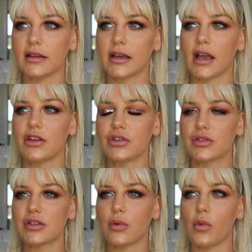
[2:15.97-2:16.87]
Like, I
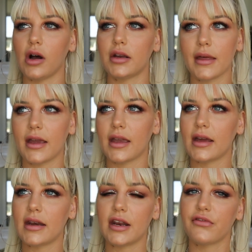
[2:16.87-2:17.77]
used to want
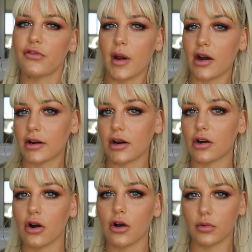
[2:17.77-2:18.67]
like a Native American
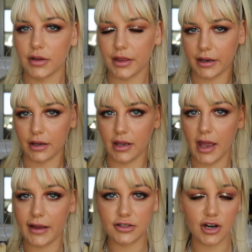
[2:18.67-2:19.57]
girl with like a
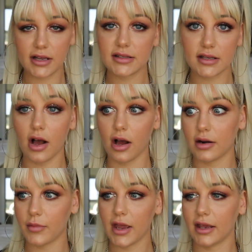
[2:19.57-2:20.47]
headdress
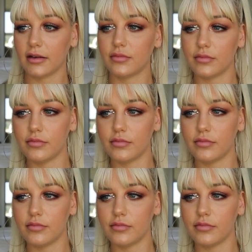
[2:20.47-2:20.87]
on my